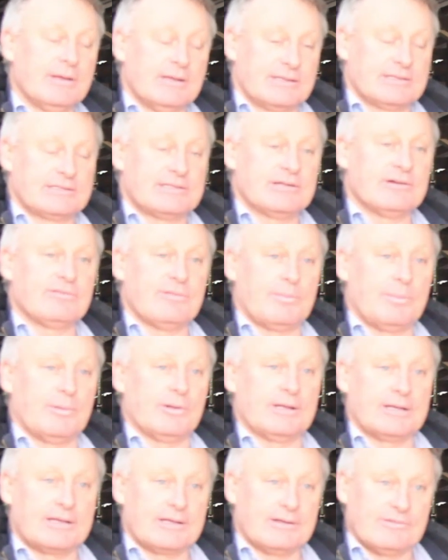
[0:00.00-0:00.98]
The silver
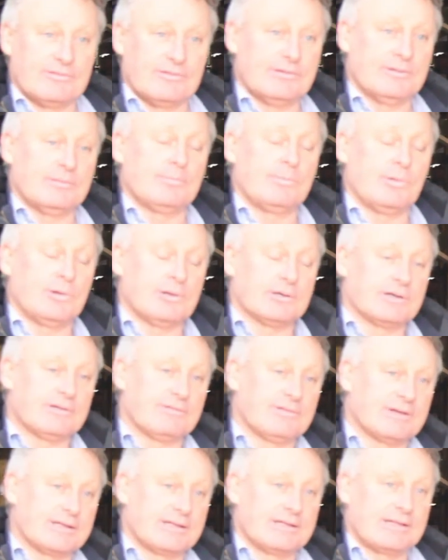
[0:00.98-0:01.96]
bullet of
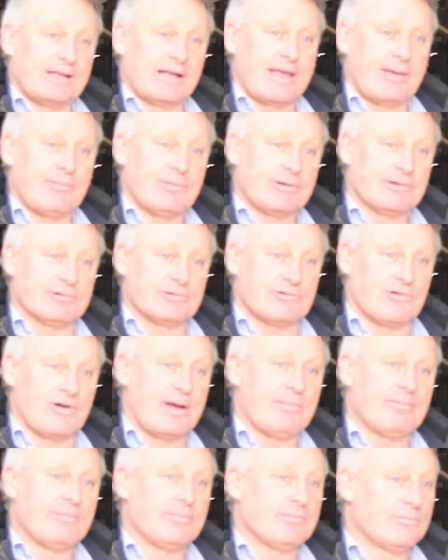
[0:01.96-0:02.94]
a chemical
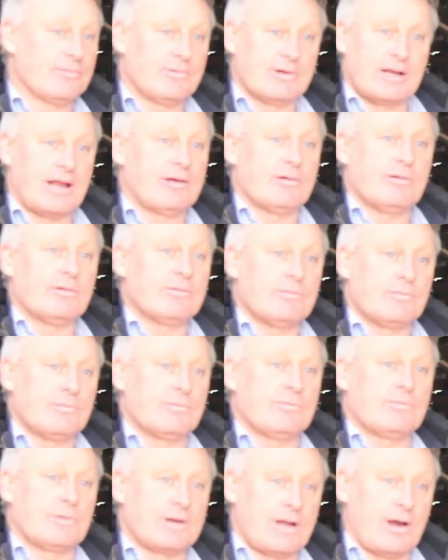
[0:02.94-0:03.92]
drum, we
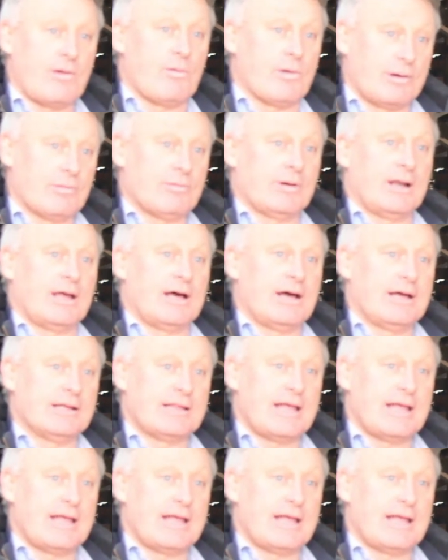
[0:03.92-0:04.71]
don't want to rely on